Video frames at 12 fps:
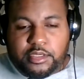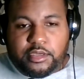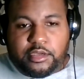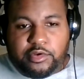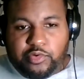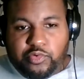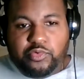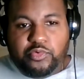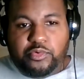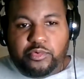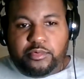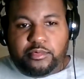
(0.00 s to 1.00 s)
a
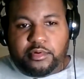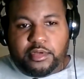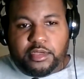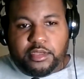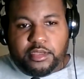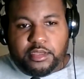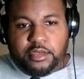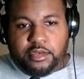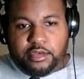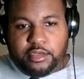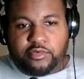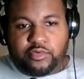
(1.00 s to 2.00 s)
new
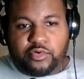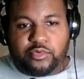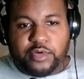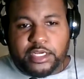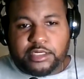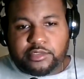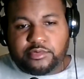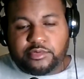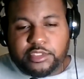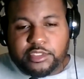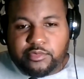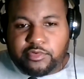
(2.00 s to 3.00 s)
Negro National
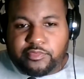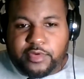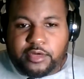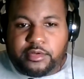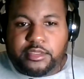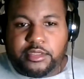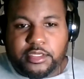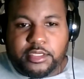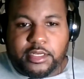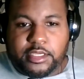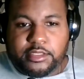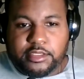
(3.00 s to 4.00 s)
League was founded
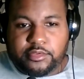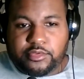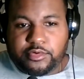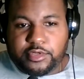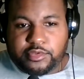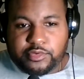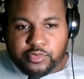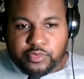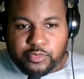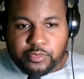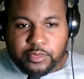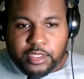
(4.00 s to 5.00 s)
in
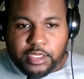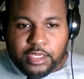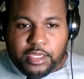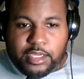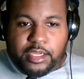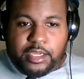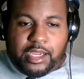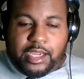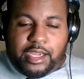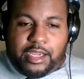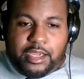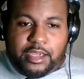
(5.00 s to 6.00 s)
1932.
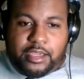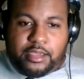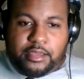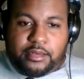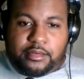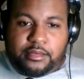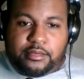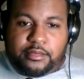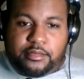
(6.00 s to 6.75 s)
And